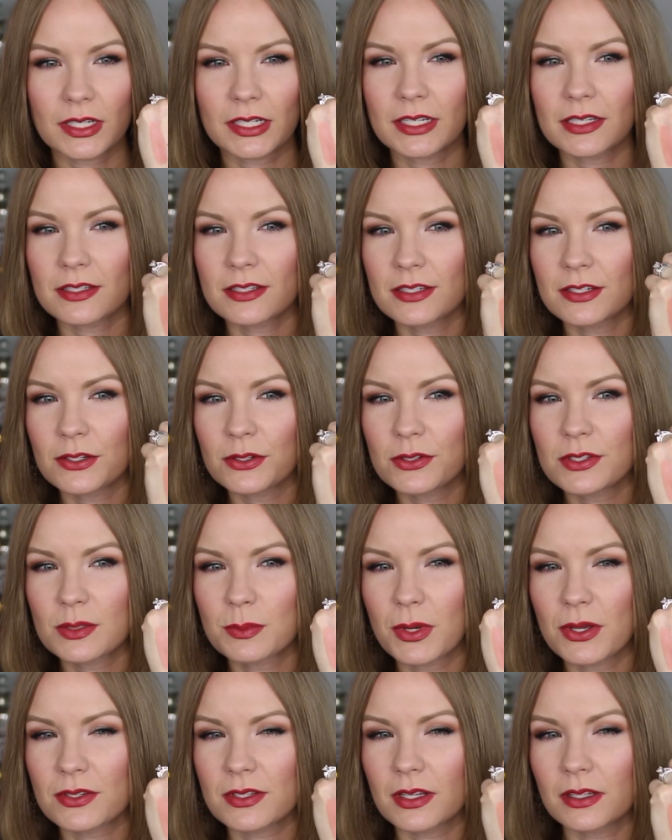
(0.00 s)
Like, it still
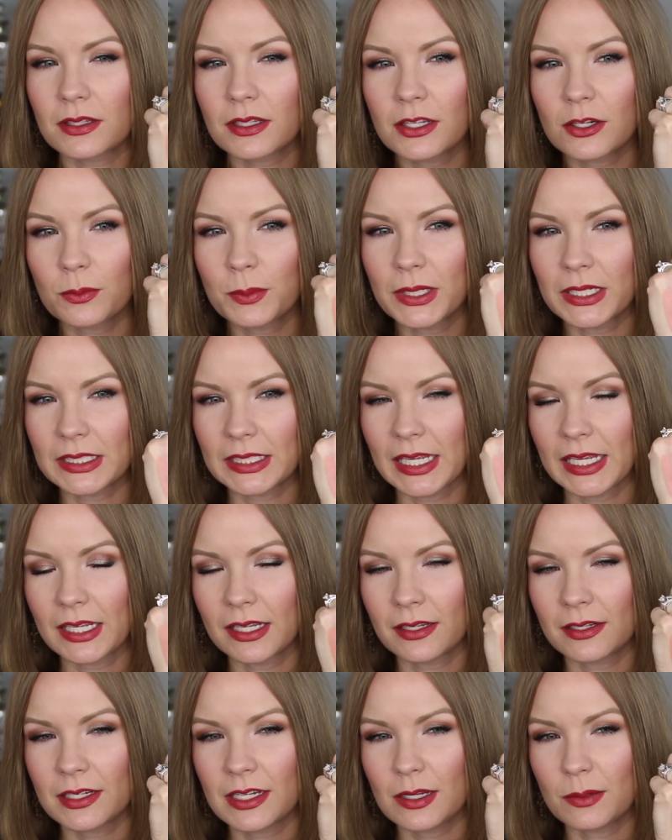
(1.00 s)
smells a little bit
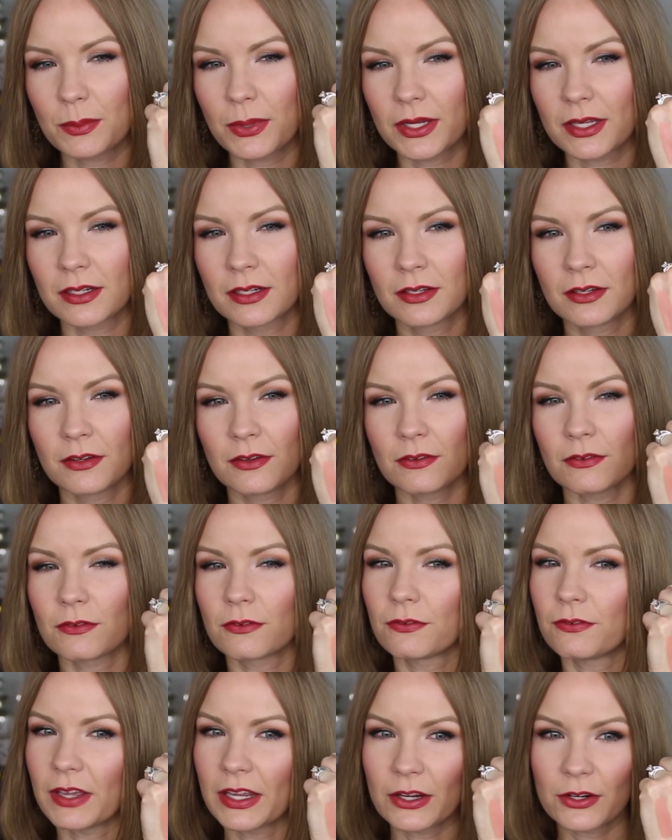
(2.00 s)
candy, but
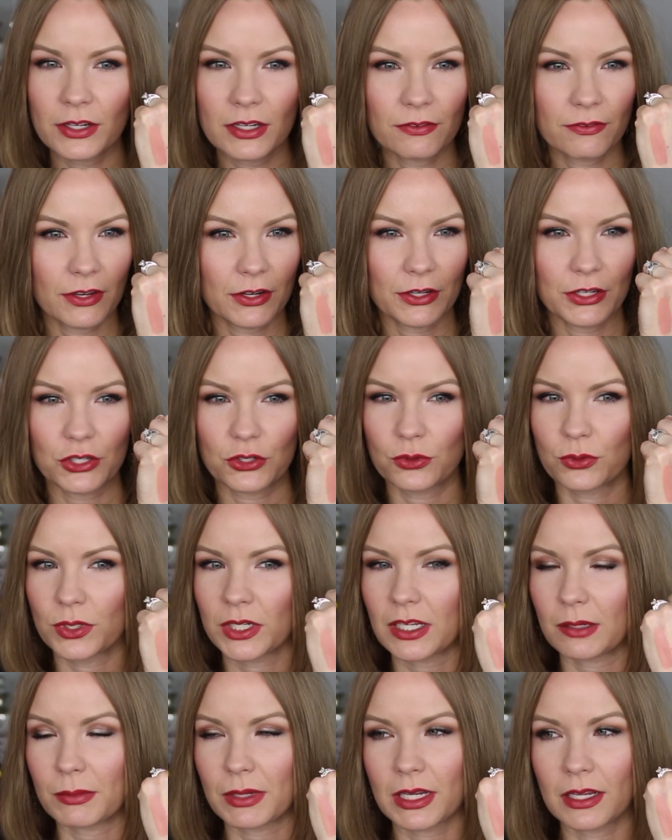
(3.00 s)
very, very
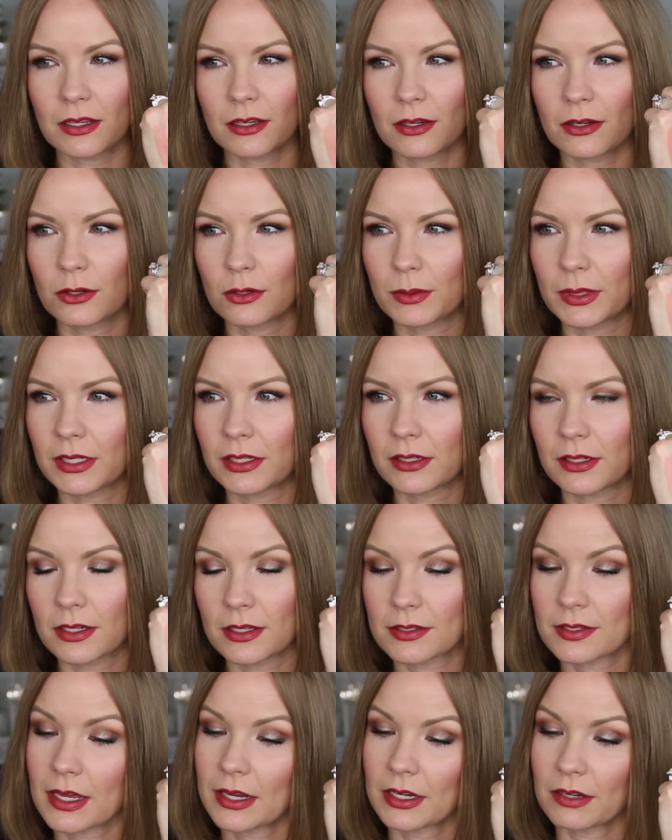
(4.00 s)
creamy. Oh my
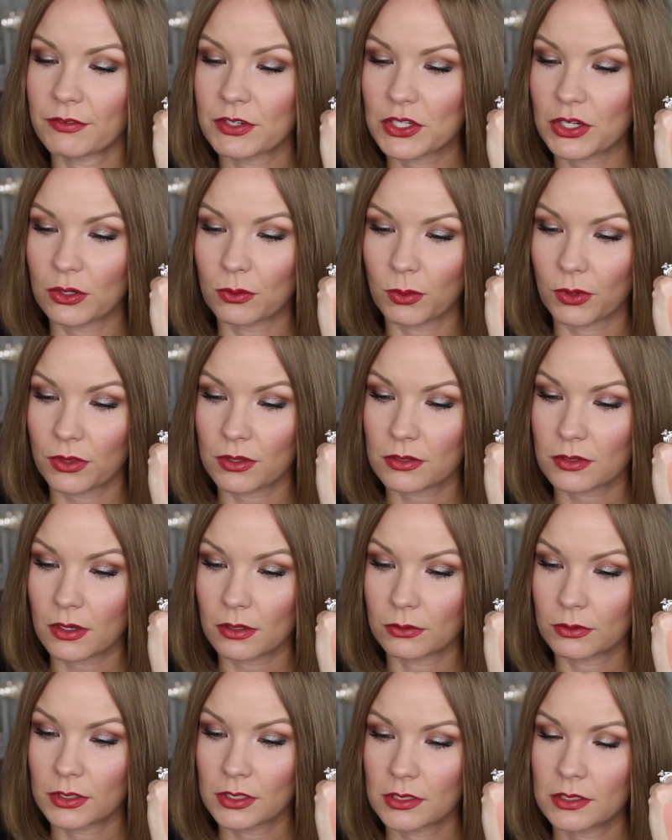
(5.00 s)
goodness. I didn't even tell you what this
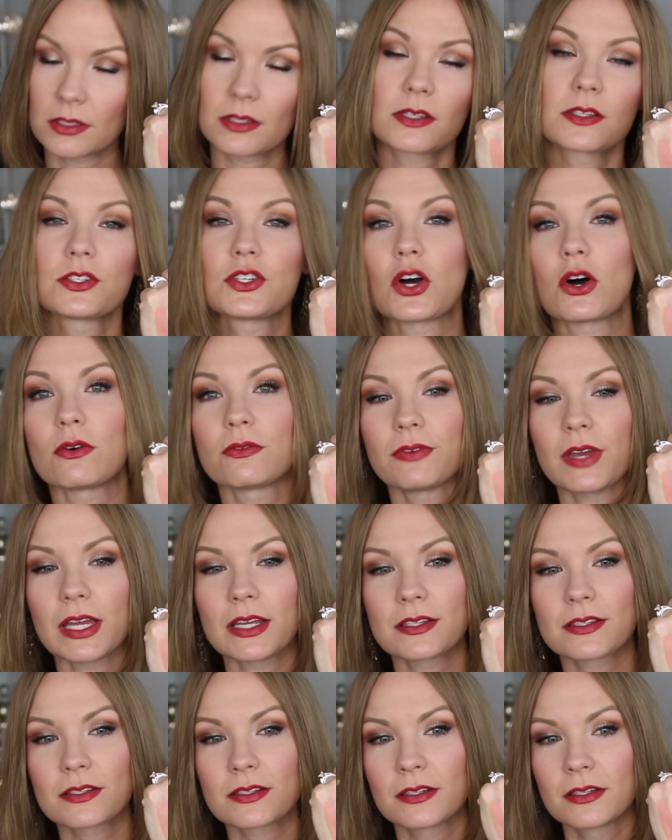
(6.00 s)
color is. This is Doll
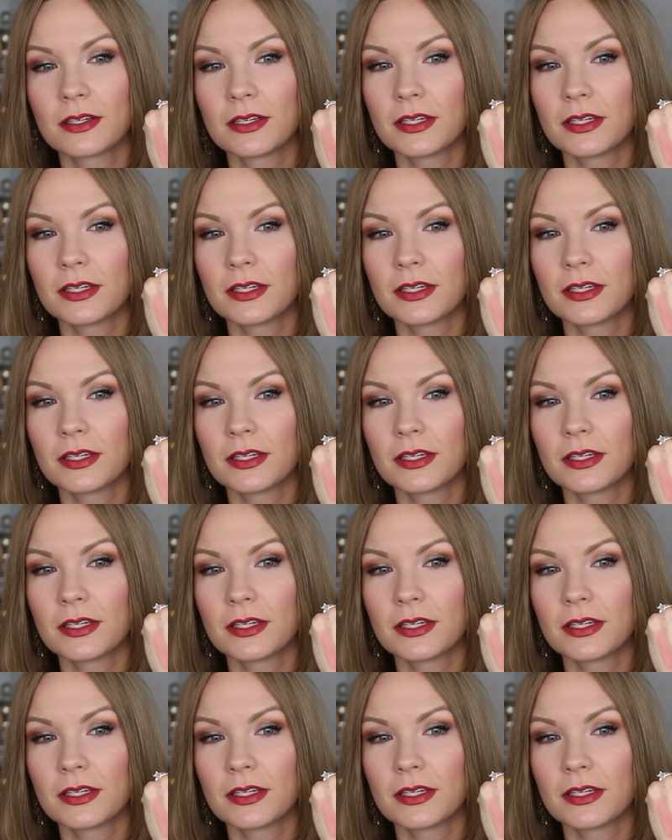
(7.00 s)
Face.